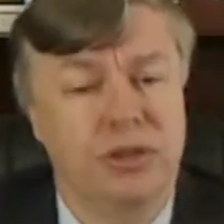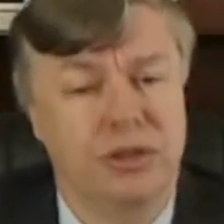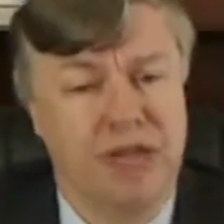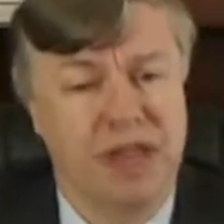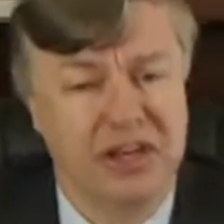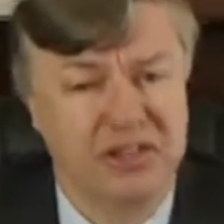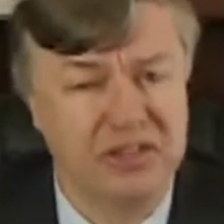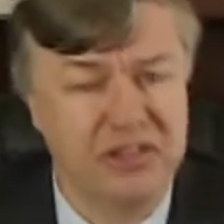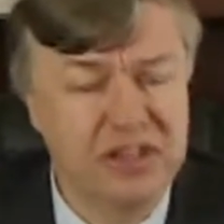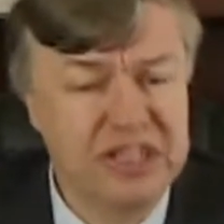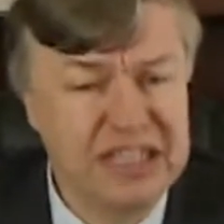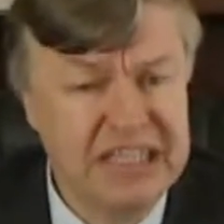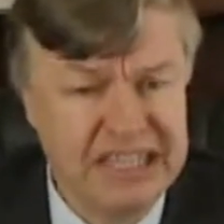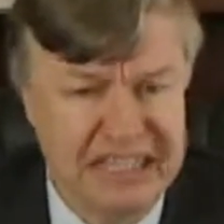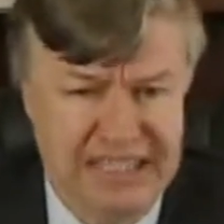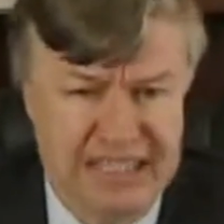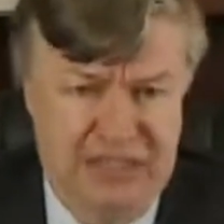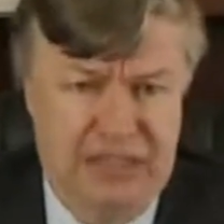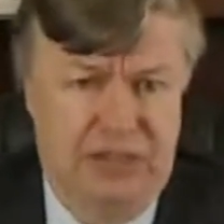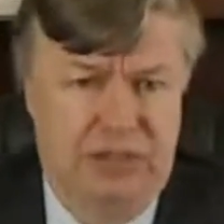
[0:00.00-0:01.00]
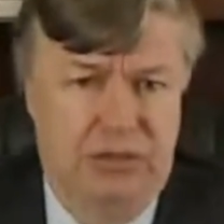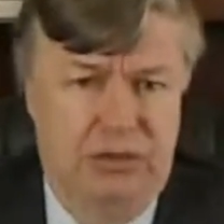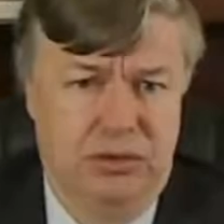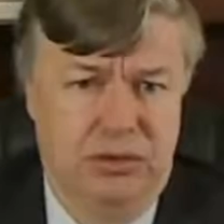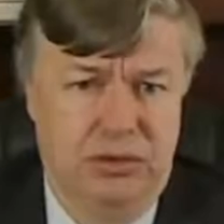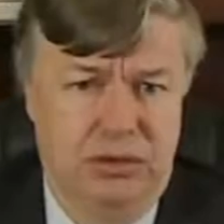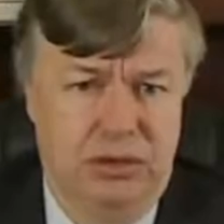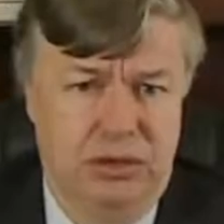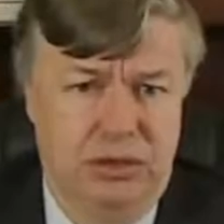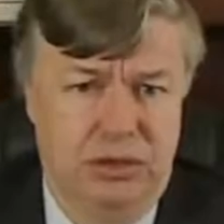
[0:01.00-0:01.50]
That is the key
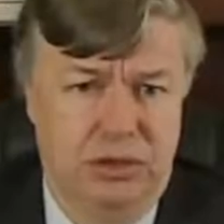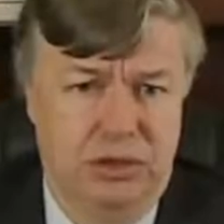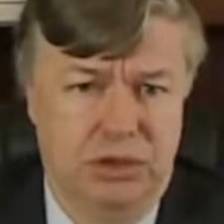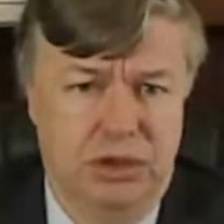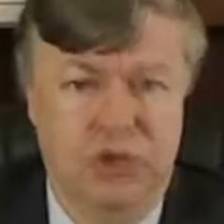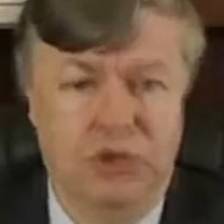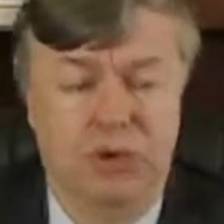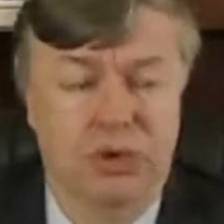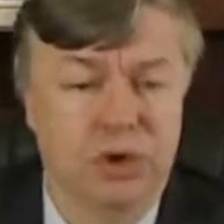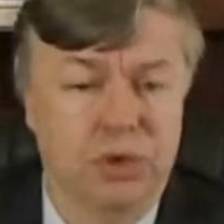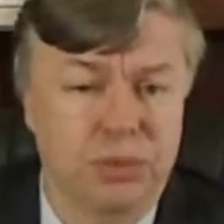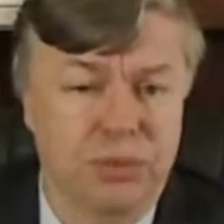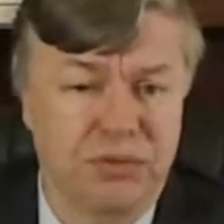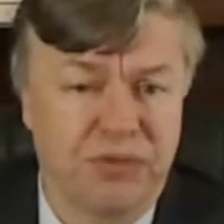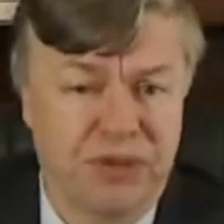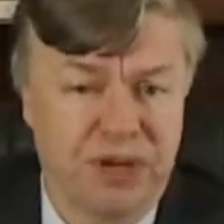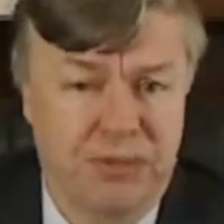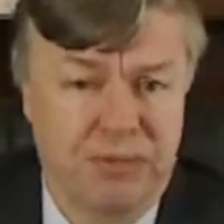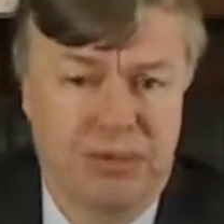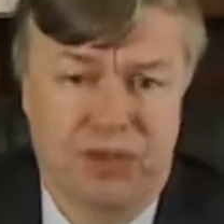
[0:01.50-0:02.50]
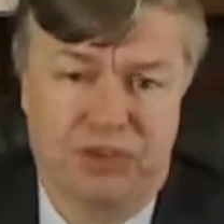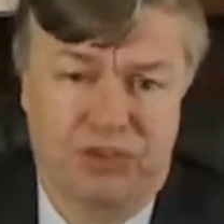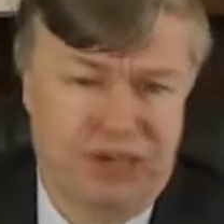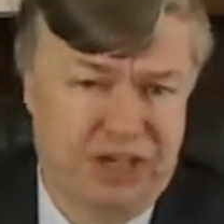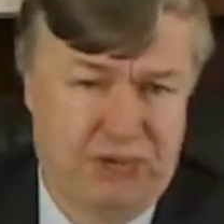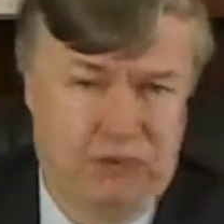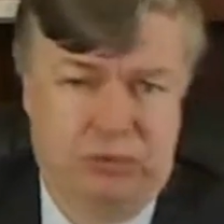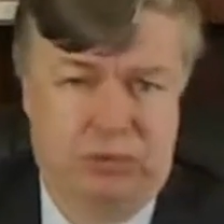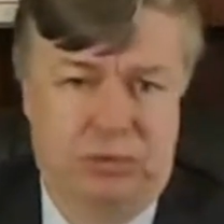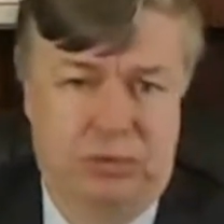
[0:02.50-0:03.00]
in order to prevent a
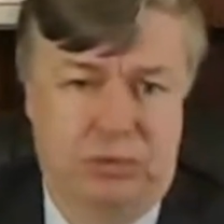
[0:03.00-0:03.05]
meltdown.